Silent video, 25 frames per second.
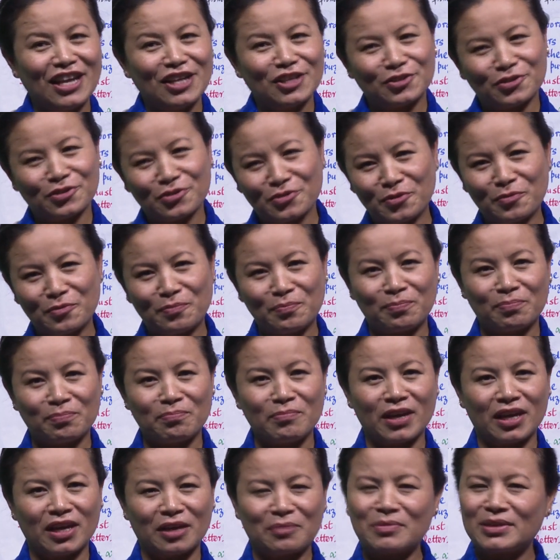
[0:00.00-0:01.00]
So you
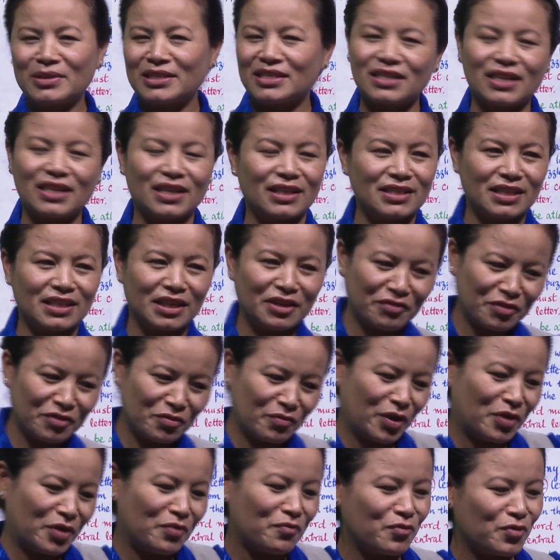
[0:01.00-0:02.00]
make mistakes. Even
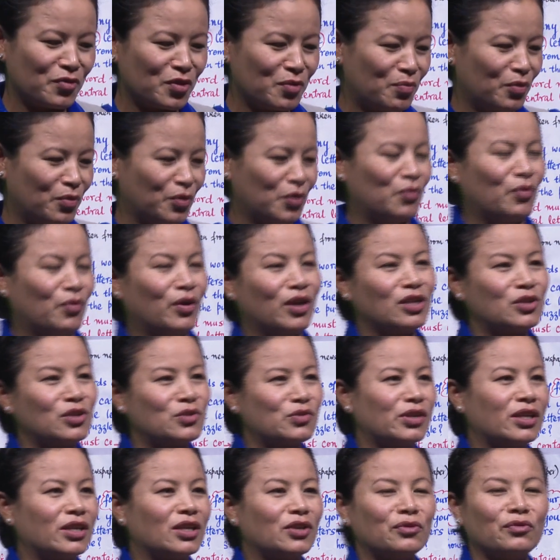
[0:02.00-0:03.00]
when we both were
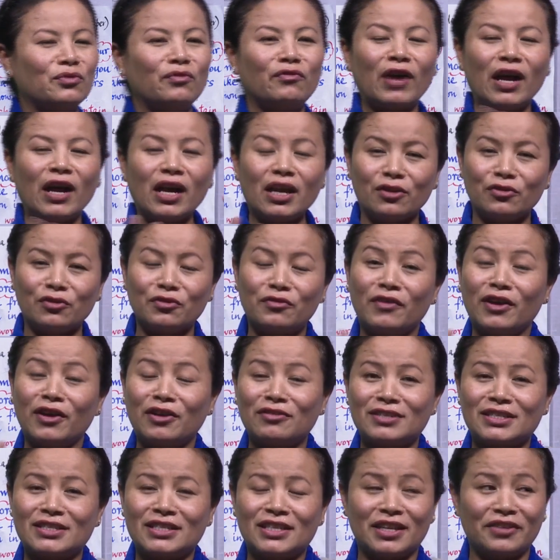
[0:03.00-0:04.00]
doing, you
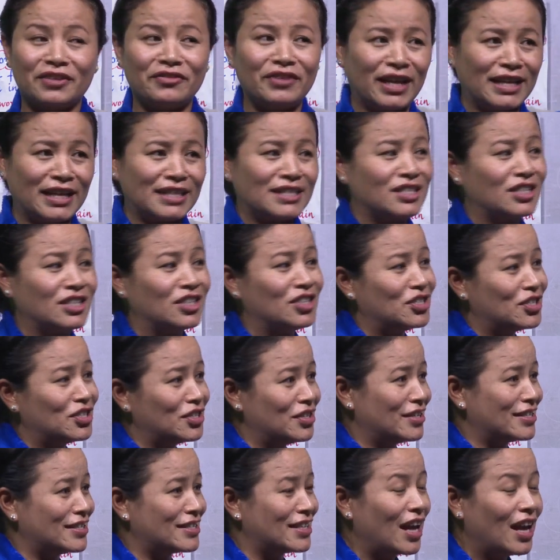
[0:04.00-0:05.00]
found, see, even as
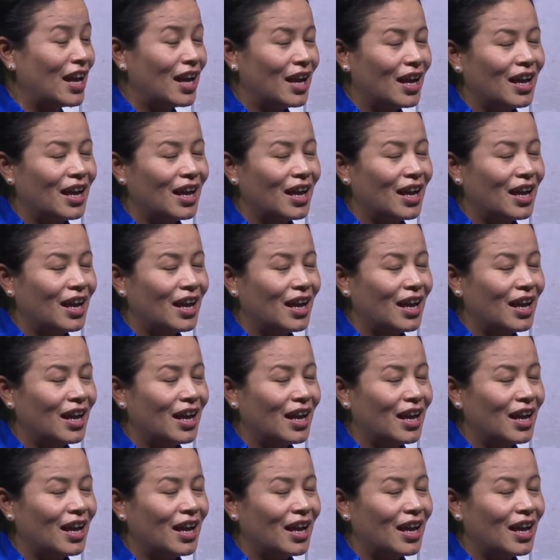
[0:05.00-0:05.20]
teachers,